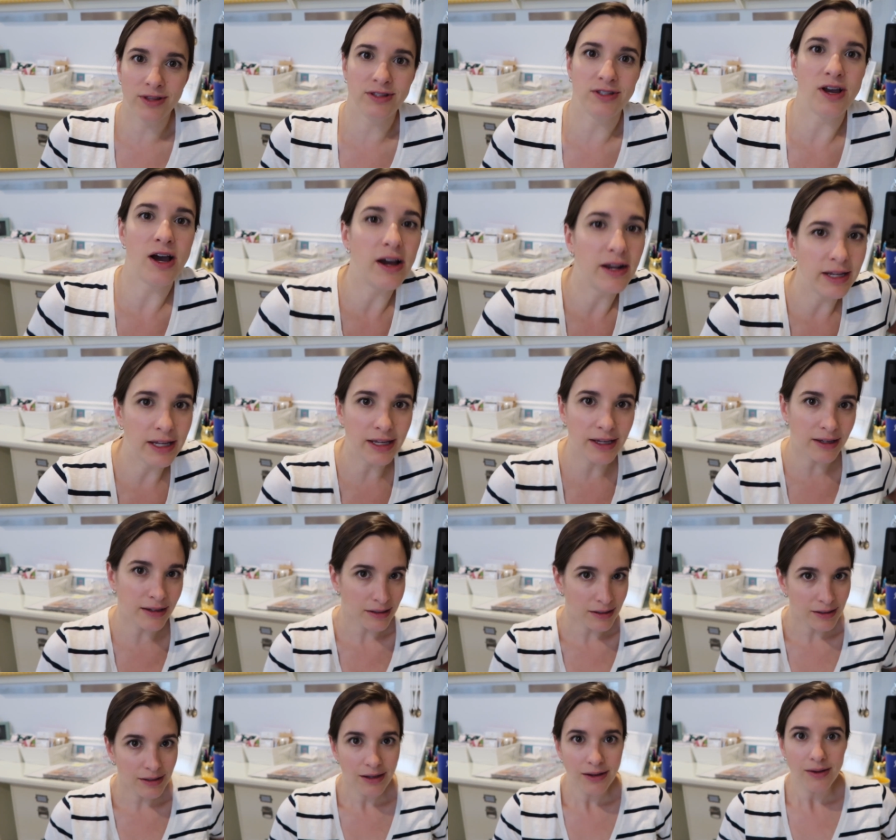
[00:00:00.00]
with Donny
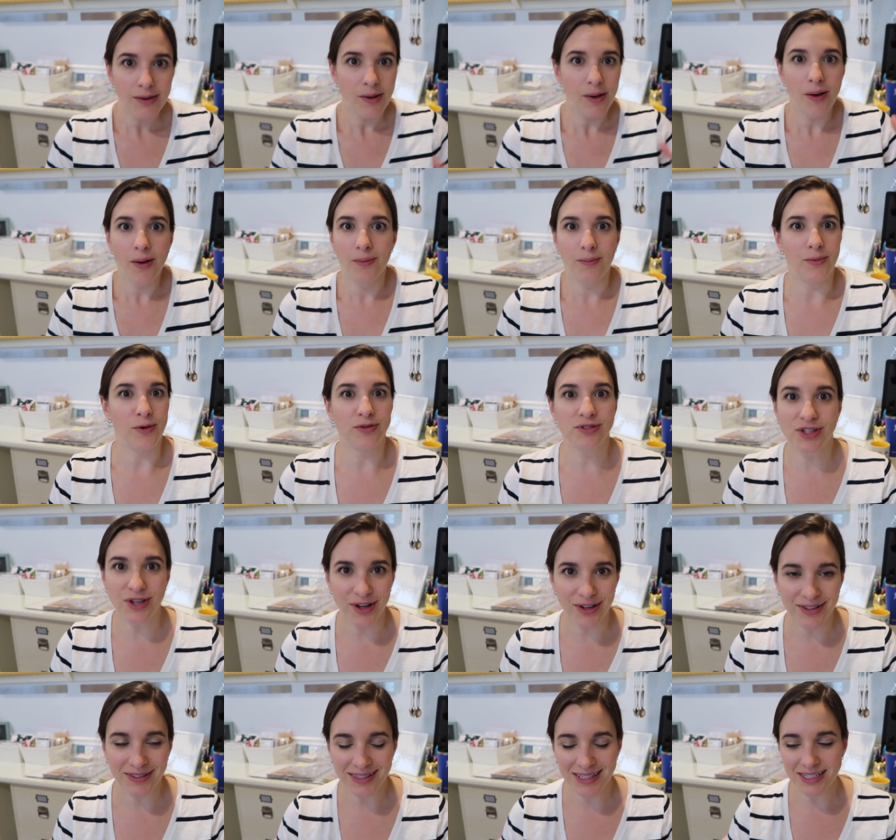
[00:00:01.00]
most
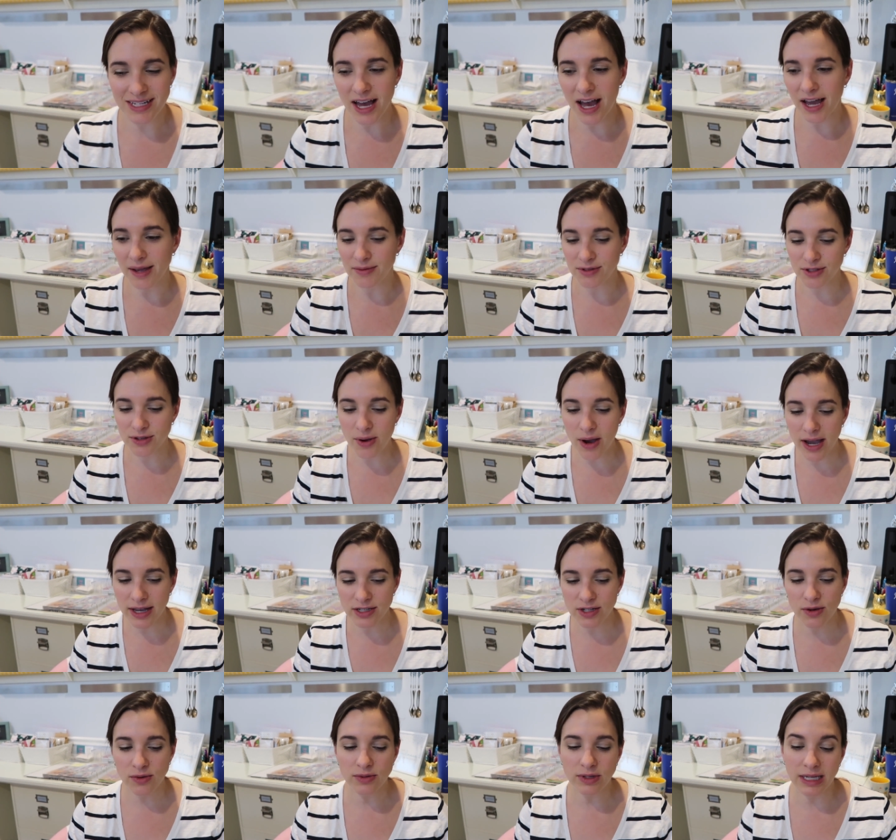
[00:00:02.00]
all of the time, so I
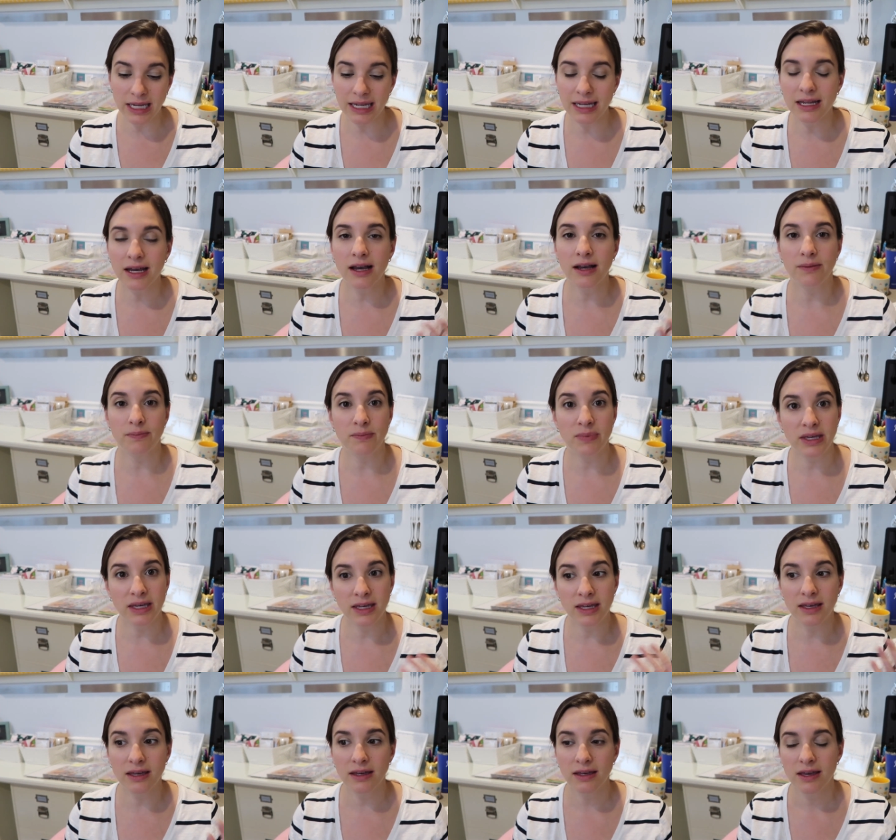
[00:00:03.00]
don't need a
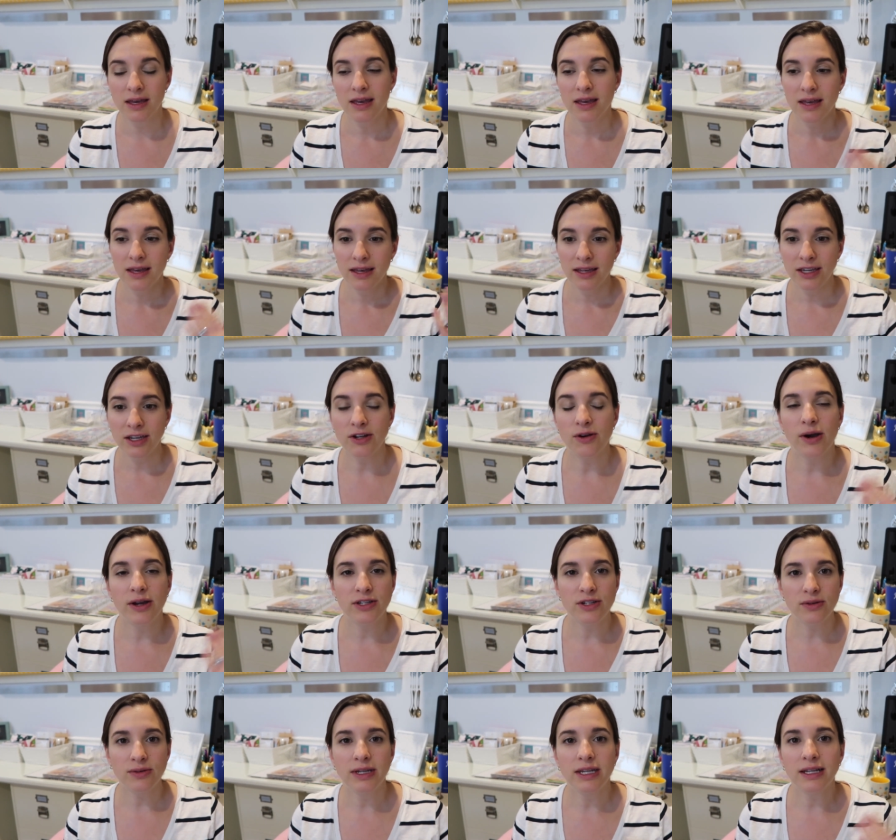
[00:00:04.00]
big, you know, I
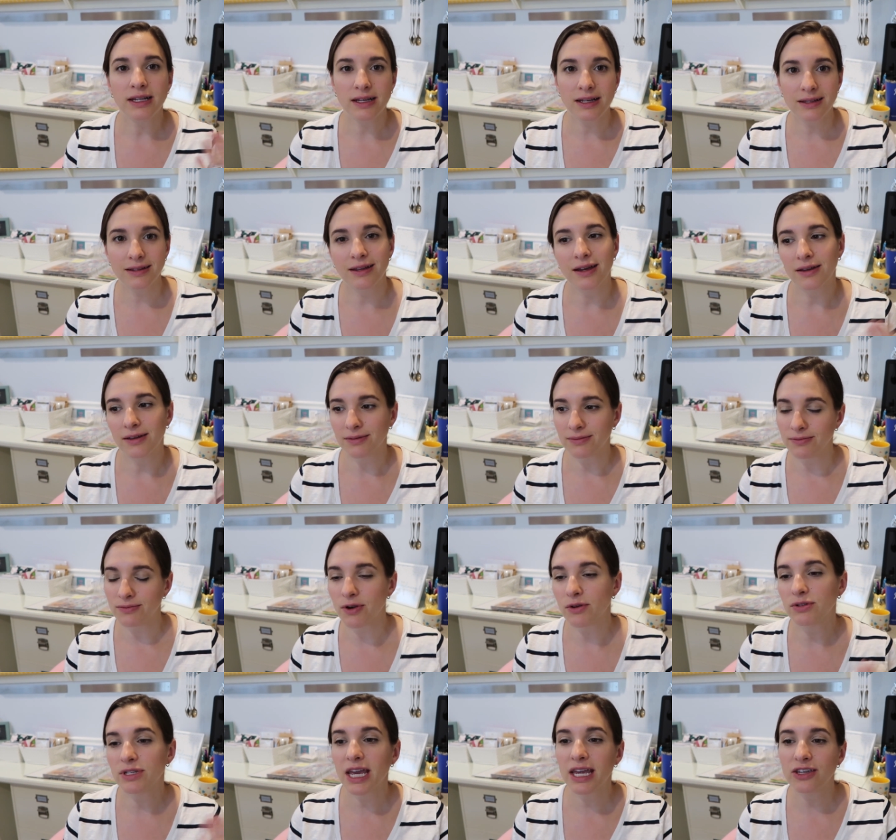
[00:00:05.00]
don't need a, a
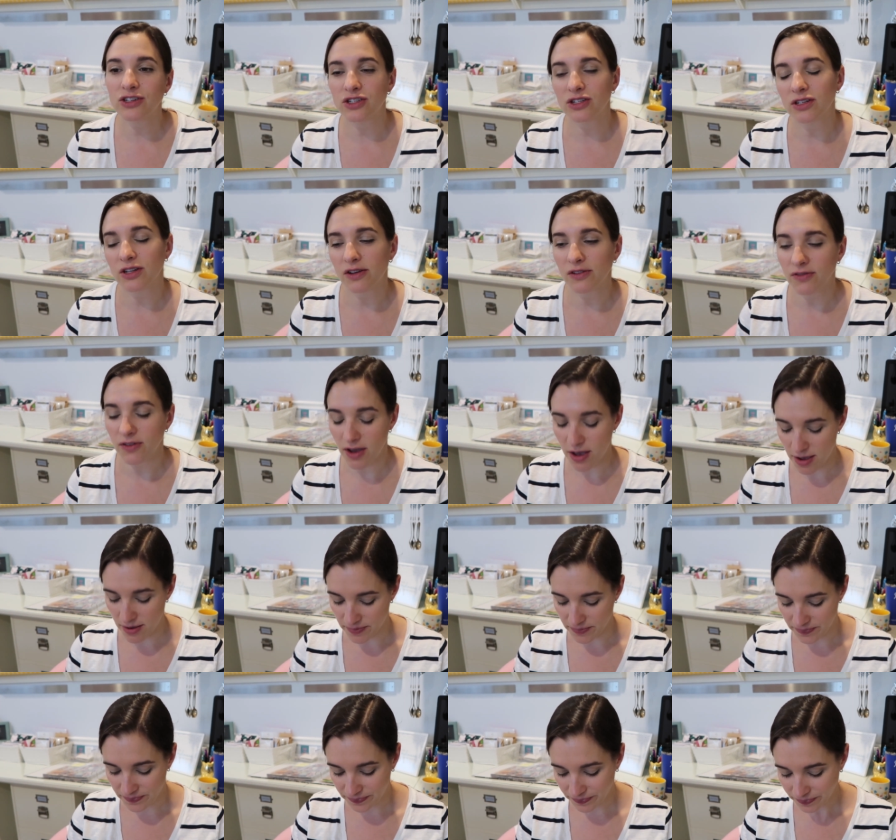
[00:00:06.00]
rotation of
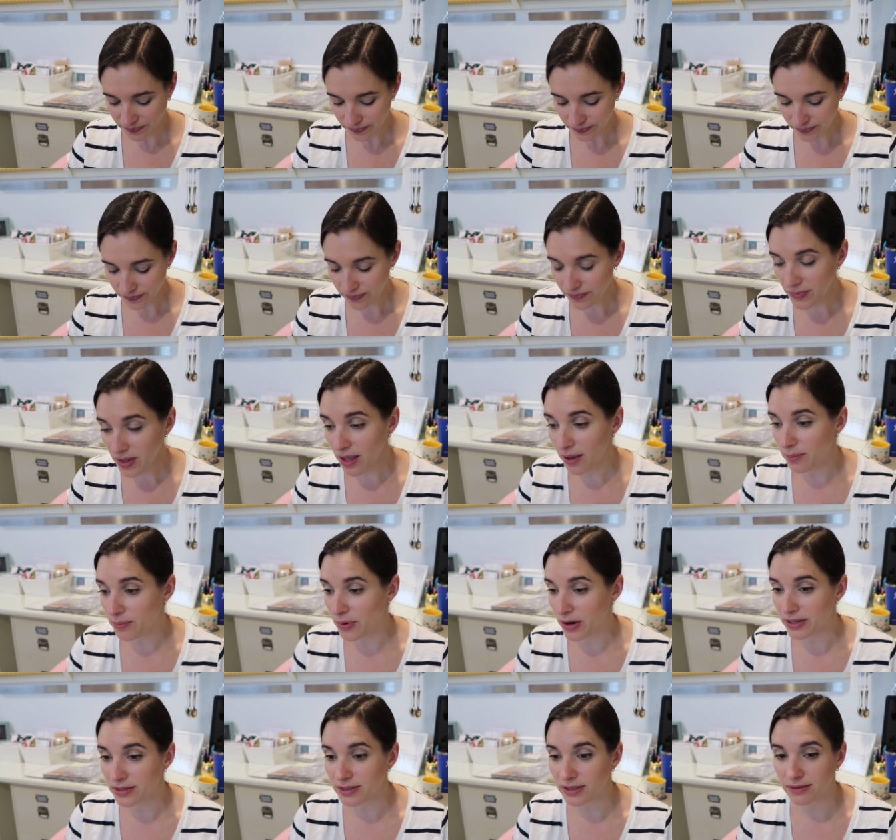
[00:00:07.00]
um,
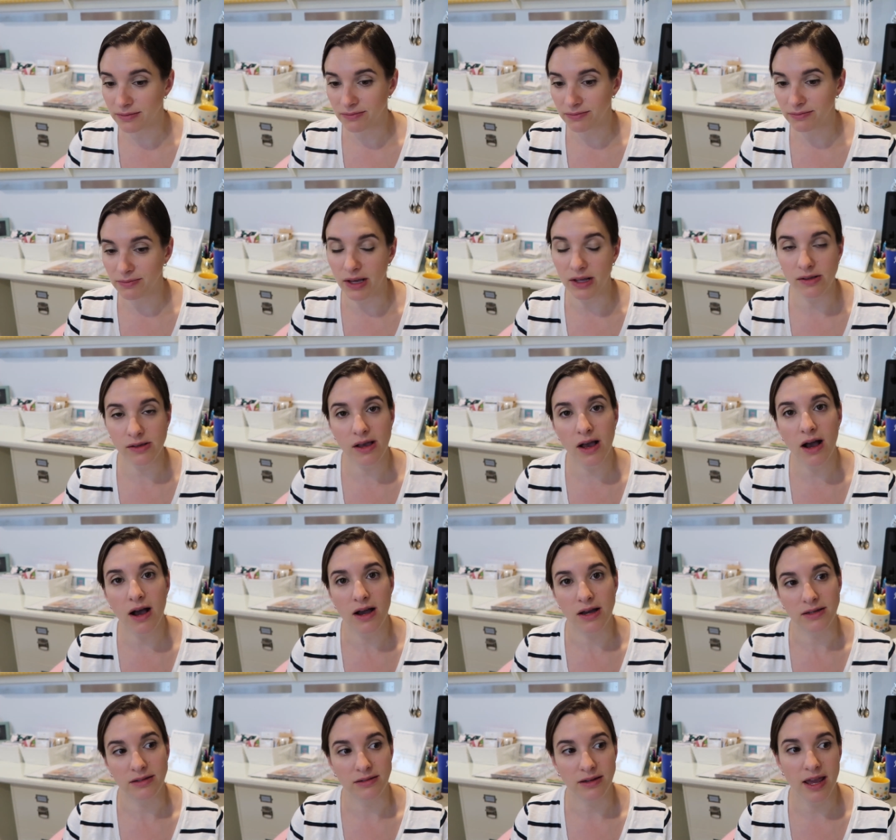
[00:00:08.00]
breast milk
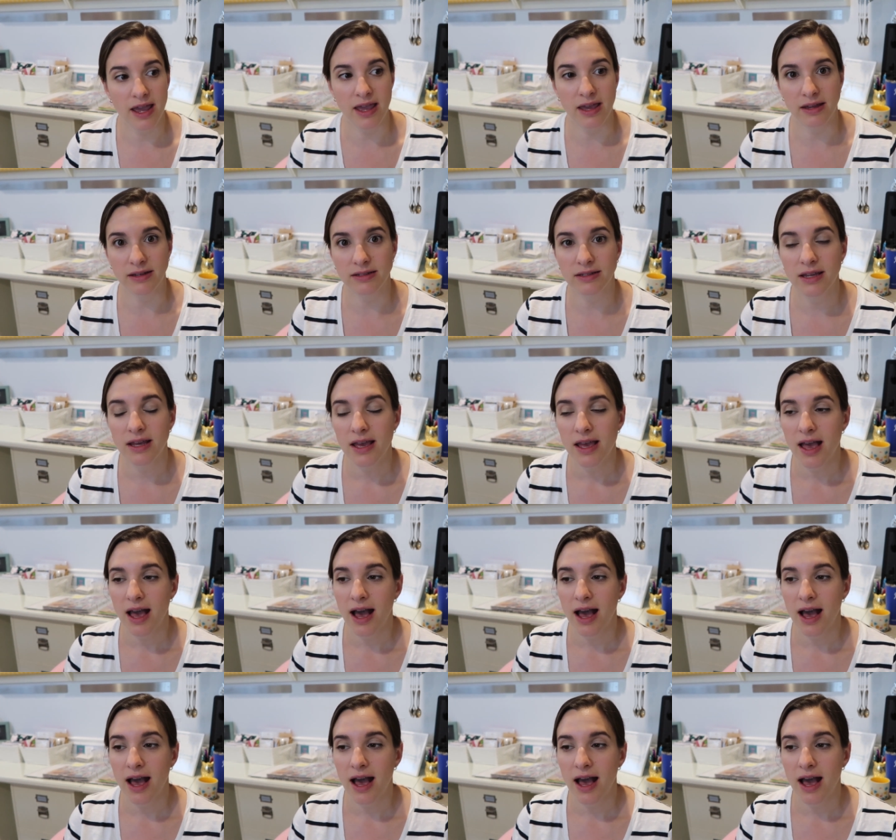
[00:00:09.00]
on hand.